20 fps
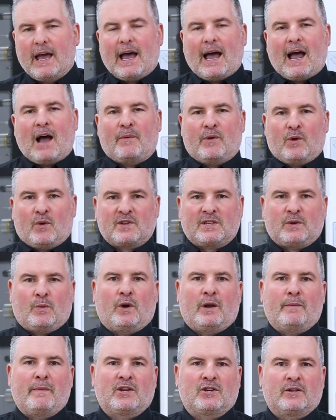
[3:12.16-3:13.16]
And we also
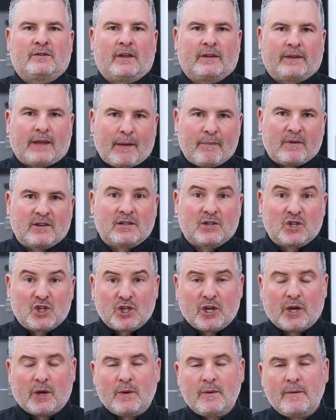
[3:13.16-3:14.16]
want to measure the diameter
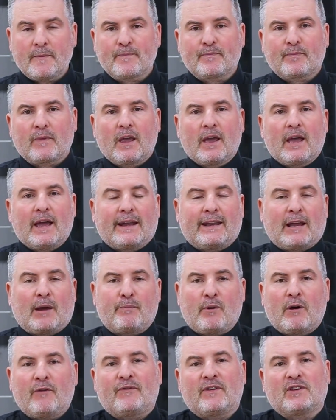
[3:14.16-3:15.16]
too. Now,
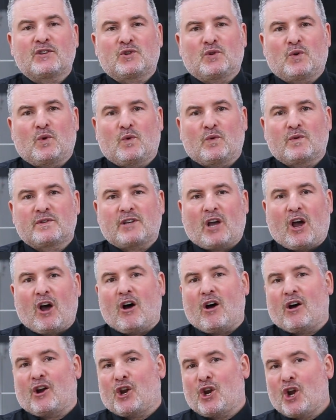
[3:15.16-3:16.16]
both these tools
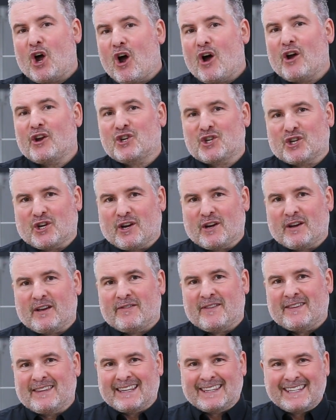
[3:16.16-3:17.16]
are larger
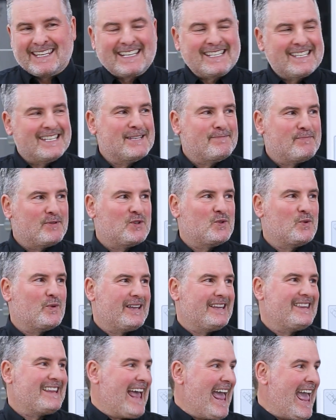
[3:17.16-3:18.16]
than the distance
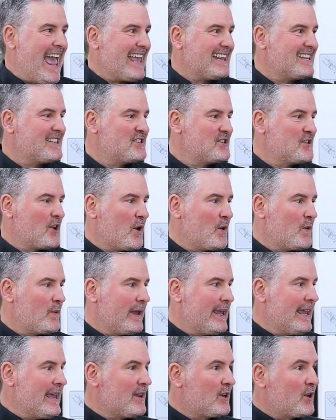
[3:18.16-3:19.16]
between the heads. So
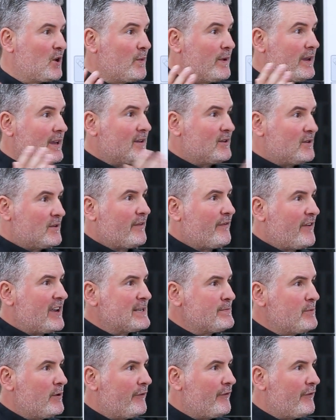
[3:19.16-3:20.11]
Iain, can we do the face mill